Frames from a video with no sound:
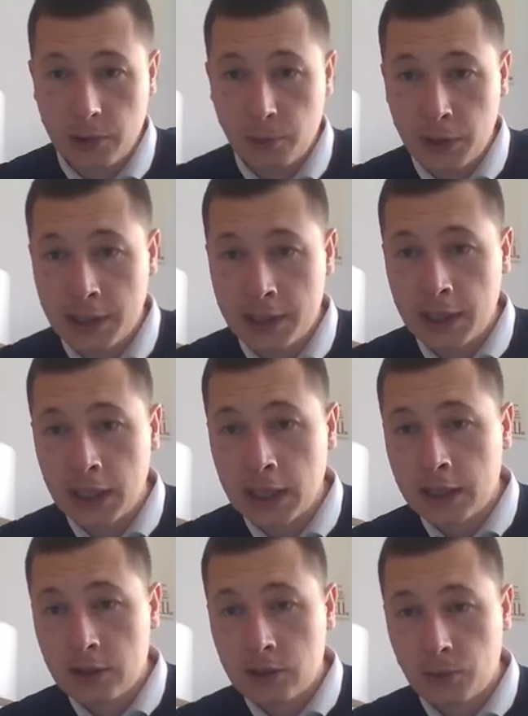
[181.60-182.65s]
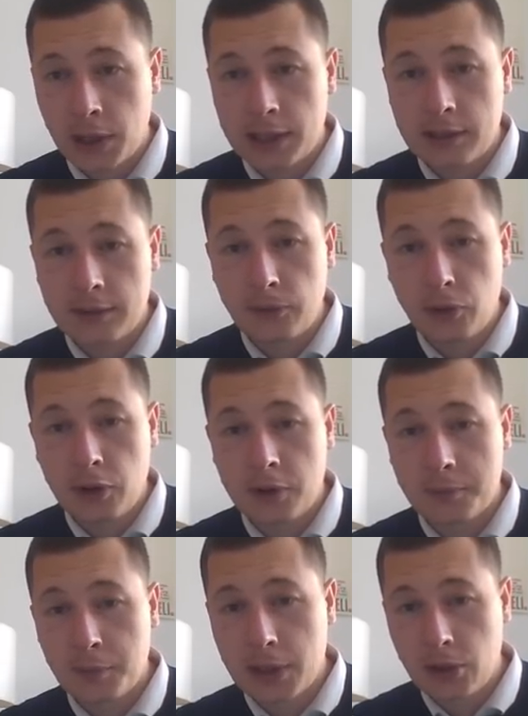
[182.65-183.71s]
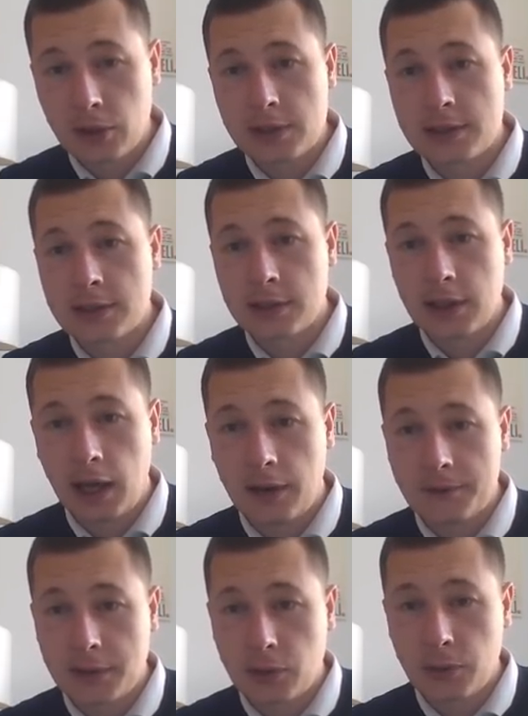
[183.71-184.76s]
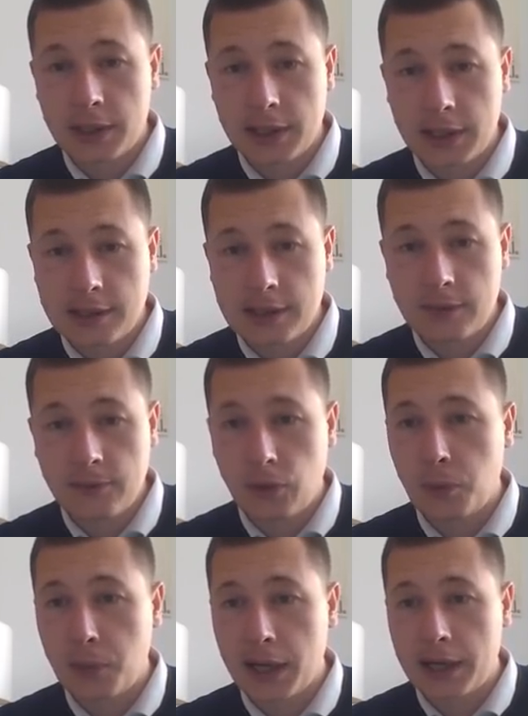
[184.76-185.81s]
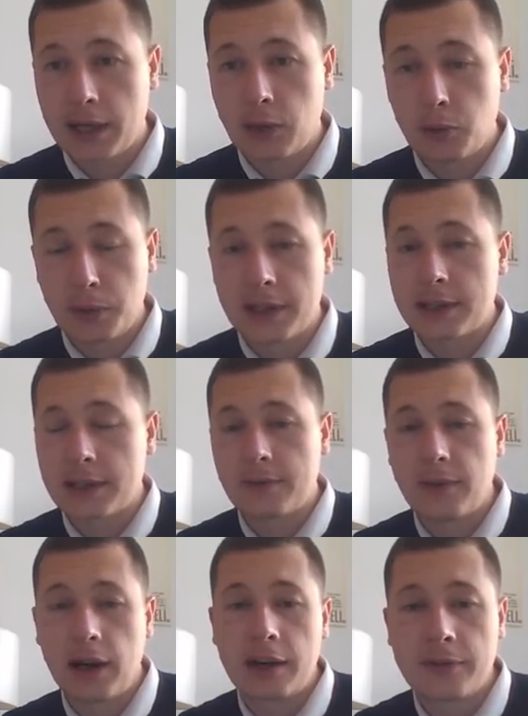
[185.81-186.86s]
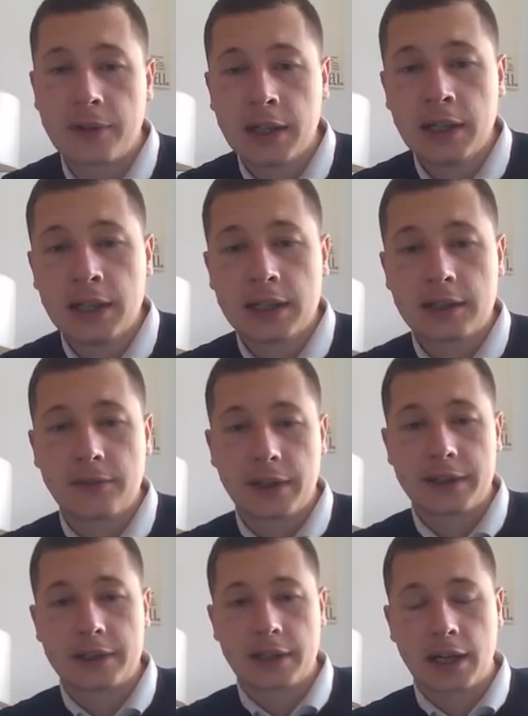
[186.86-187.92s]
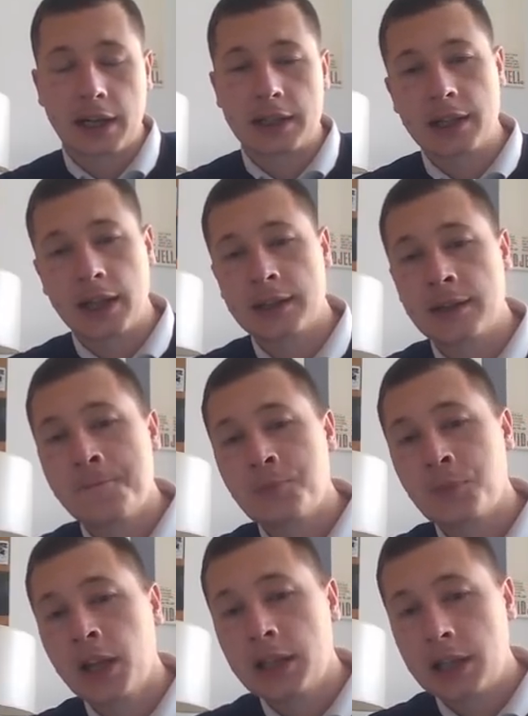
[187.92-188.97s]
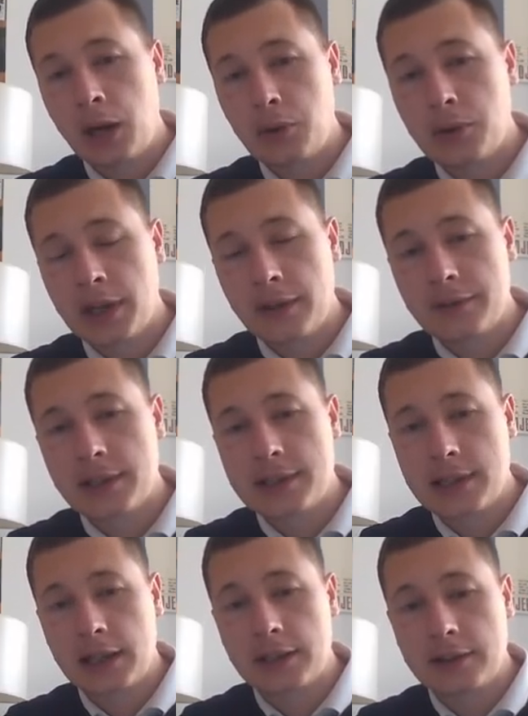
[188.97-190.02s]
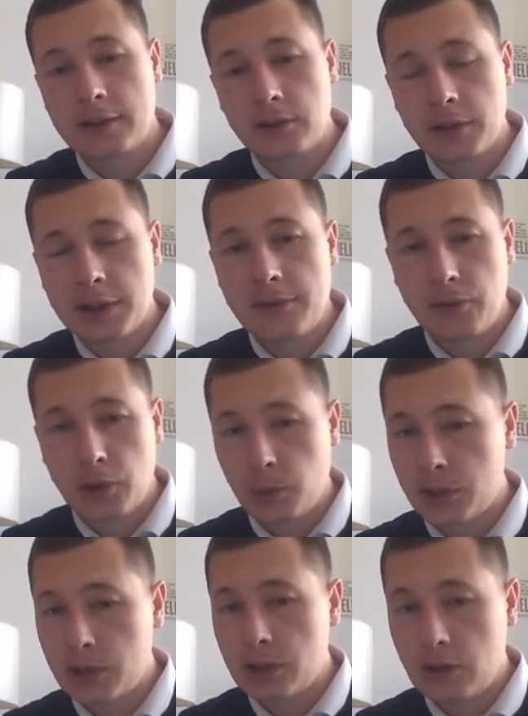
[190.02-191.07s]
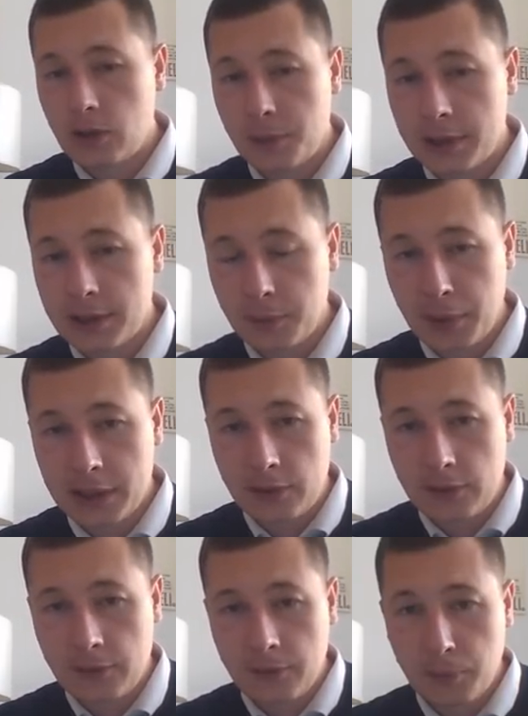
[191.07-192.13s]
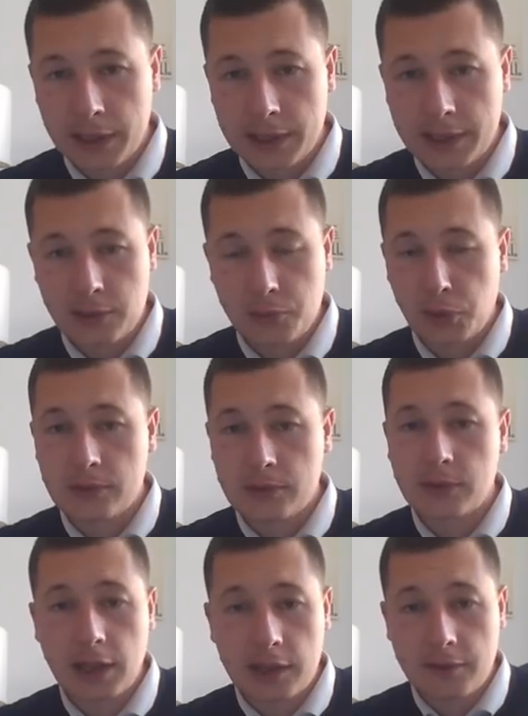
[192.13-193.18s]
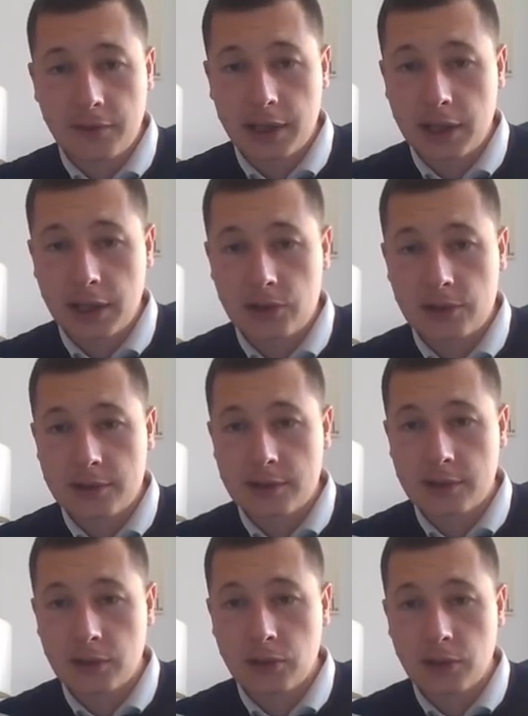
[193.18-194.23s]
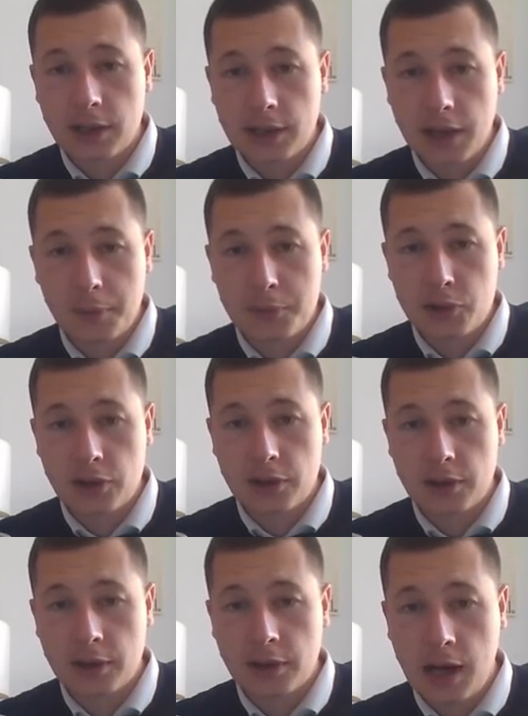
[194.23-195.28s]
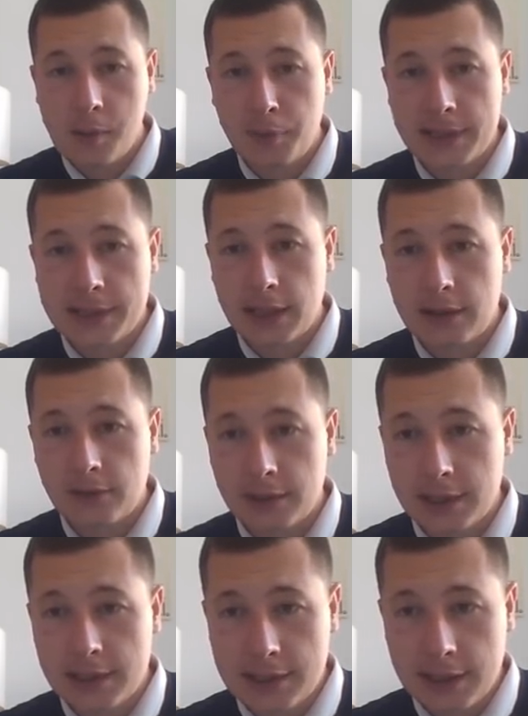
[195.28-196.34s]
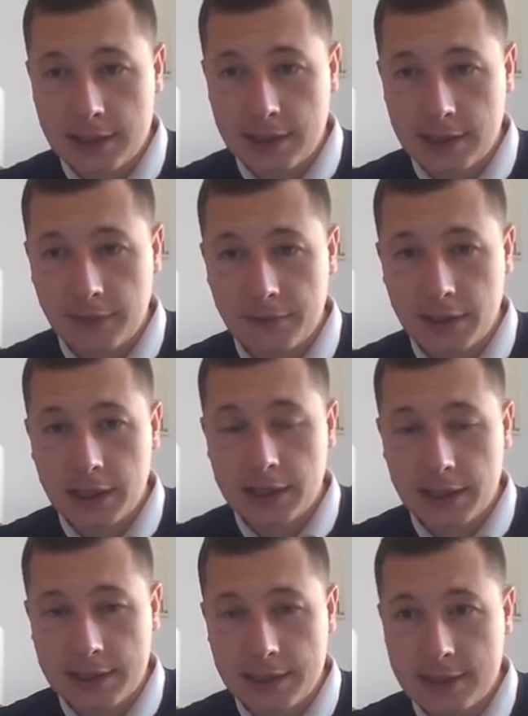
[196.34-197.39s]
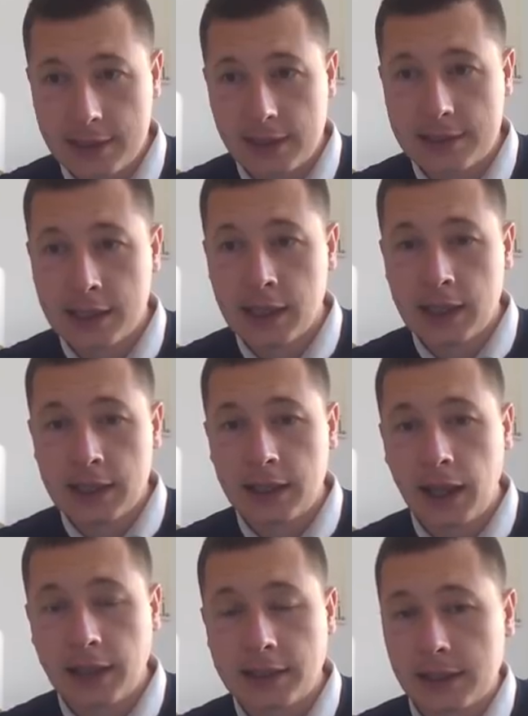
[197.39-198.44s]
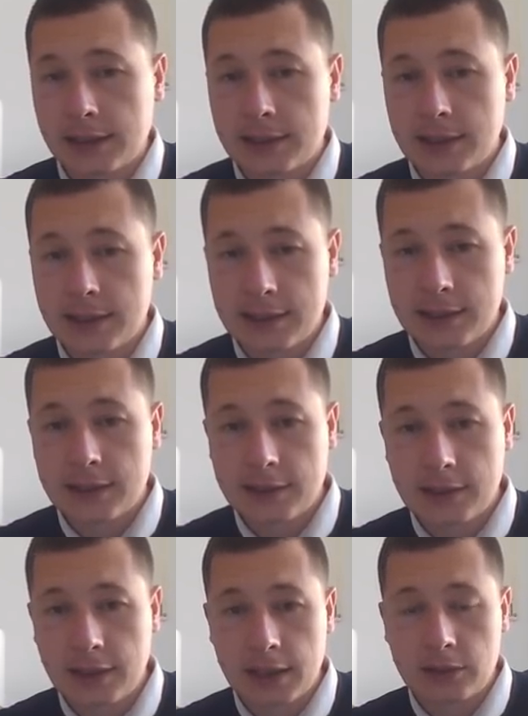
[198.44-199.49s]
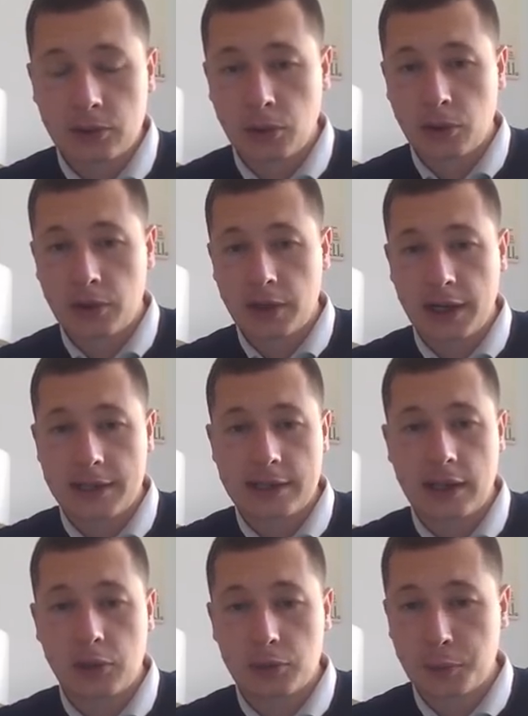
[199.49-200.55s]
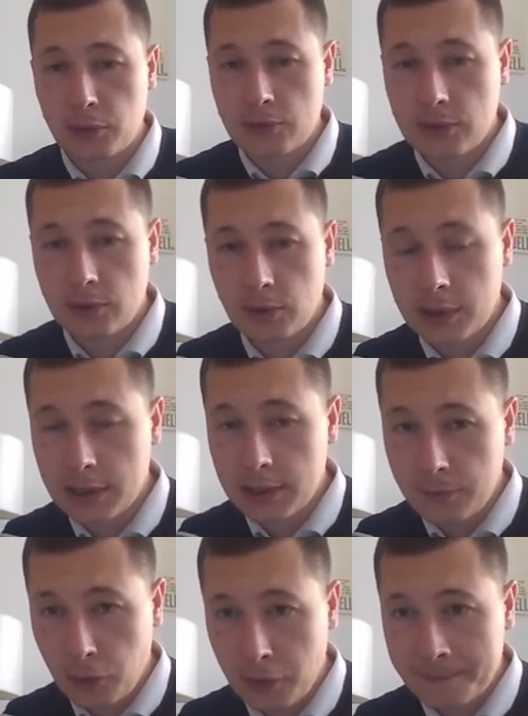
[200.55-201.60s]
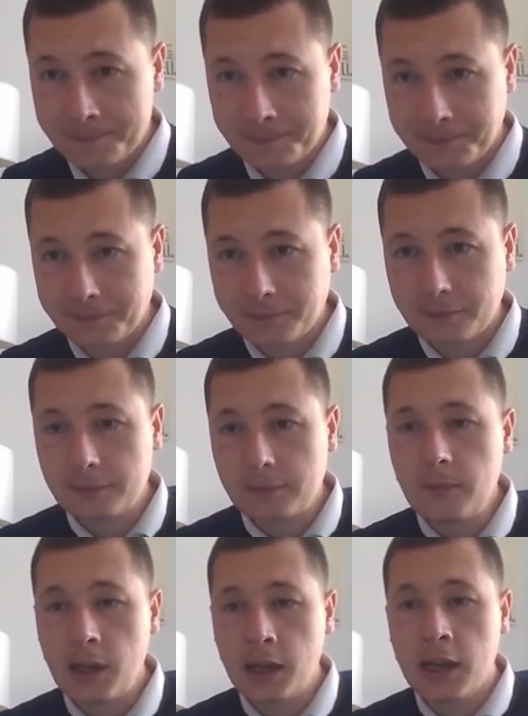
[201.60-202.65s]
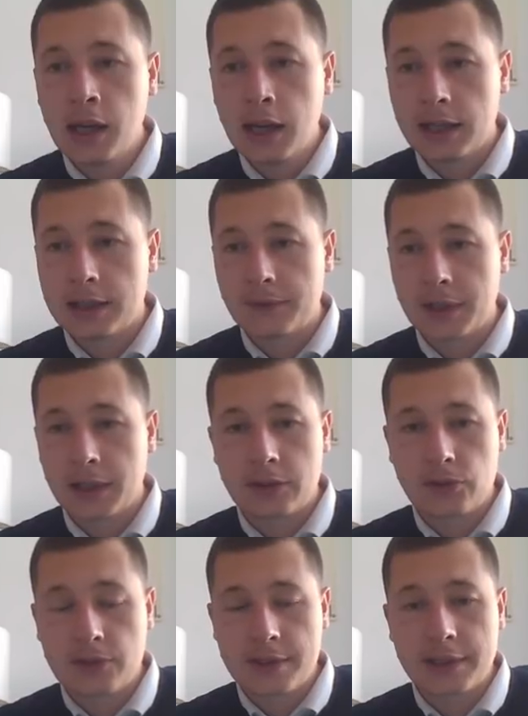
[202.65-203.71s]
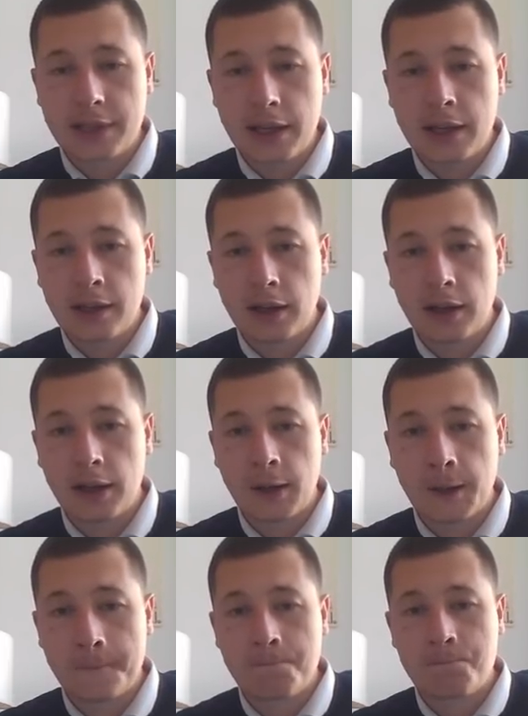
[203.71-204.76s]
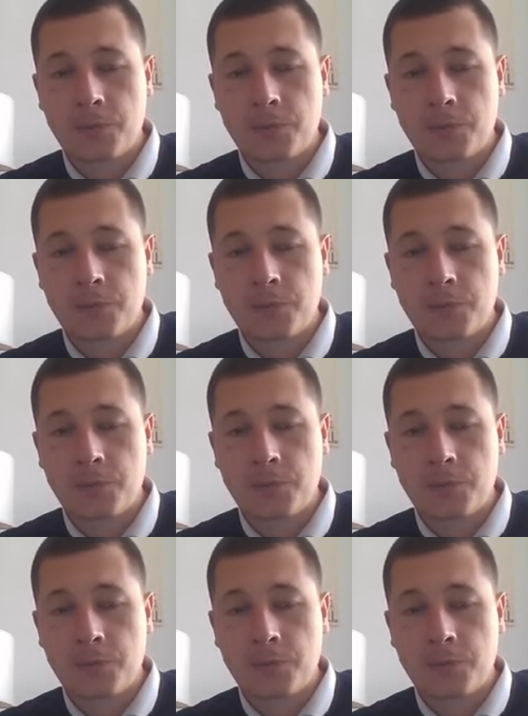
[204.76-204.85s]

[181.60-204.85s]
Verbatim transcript: winning. So knight e4, because after queen takes d4, black can now play d5, defending the knight. And now you have this knight on e4, which is common in the Petrov, but as opposed to the other variations, you can capture en passant on d6, and after e takes d6, knight takes d6, the knight no longer has an outpost on e4. And after knight to c3,